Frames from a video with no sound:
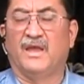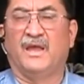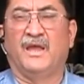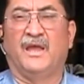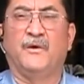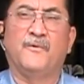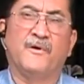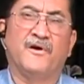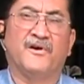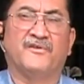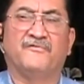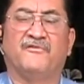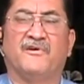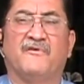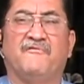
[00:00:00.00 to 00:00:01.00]
it
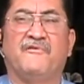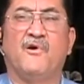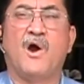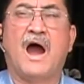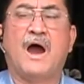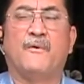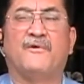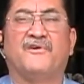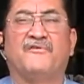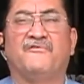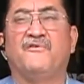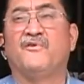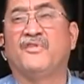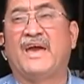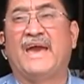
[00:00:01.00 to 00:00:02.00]
works for a few hours,
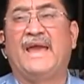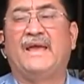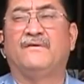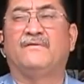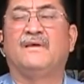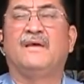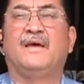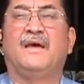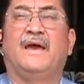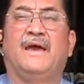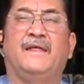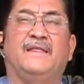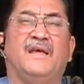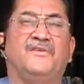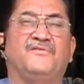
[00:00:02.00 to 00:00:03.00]
few days,
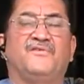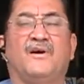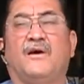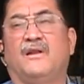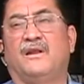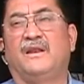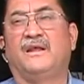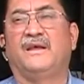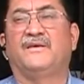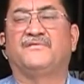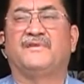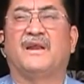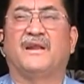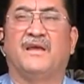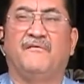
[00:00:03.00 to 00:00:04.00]
and then suddenly it
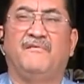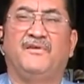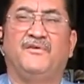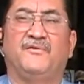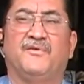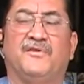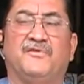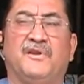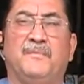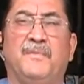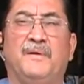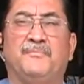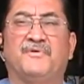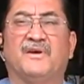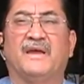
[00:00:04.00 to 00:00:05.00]
start giving you the 3
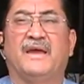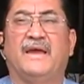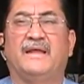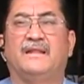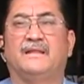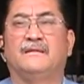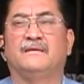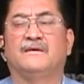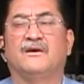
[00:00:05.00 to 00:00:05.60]
beeps again.